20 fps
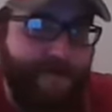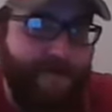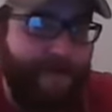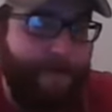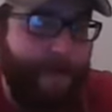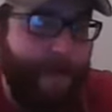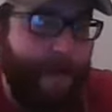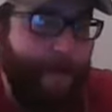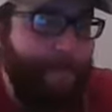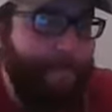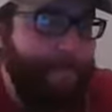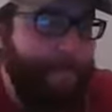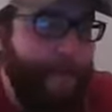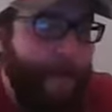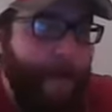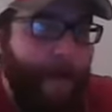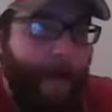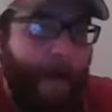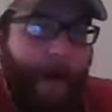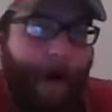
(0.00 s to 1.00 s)
to me.
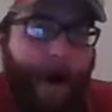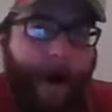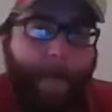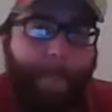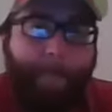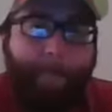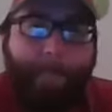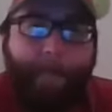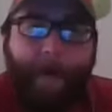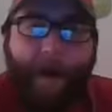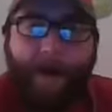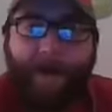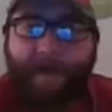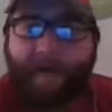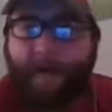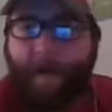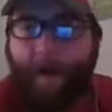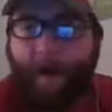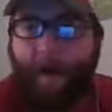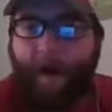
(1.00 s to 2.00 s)

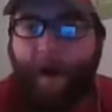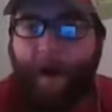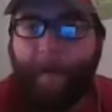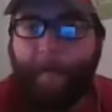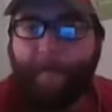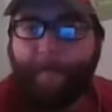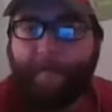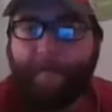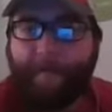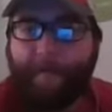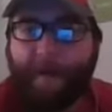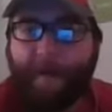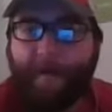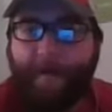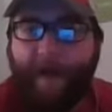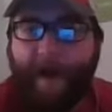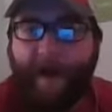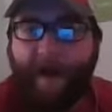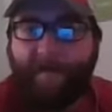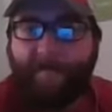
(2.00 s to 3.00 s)

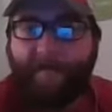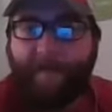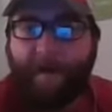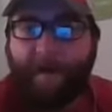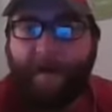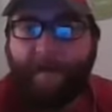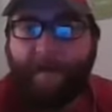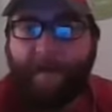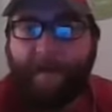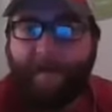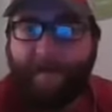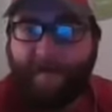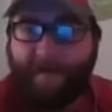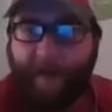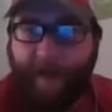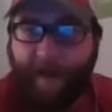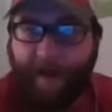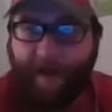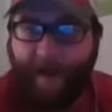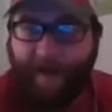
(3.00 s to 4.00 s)
You have
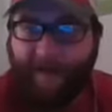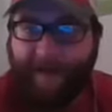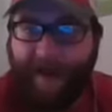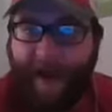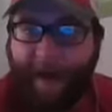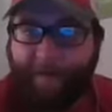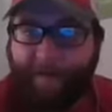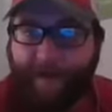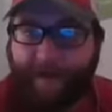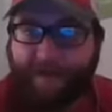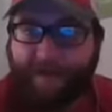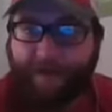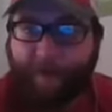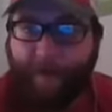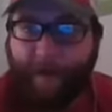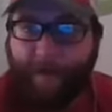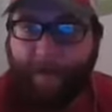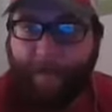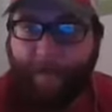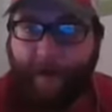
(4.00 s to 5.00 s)
the adapted
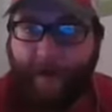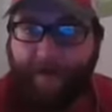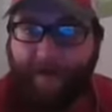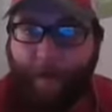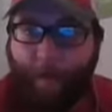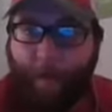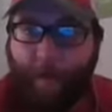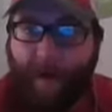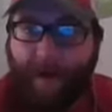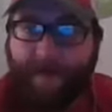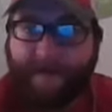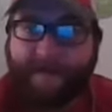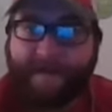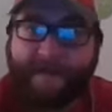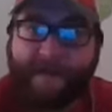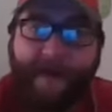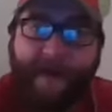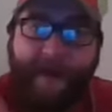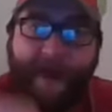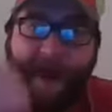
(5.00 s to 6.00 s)
screenplay that
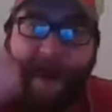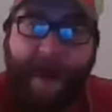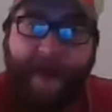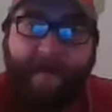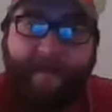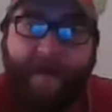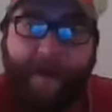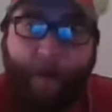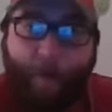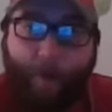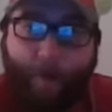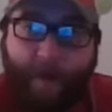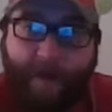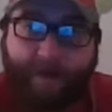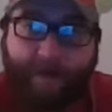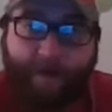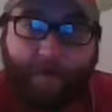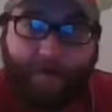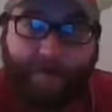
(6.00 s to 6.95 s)
wins, and the original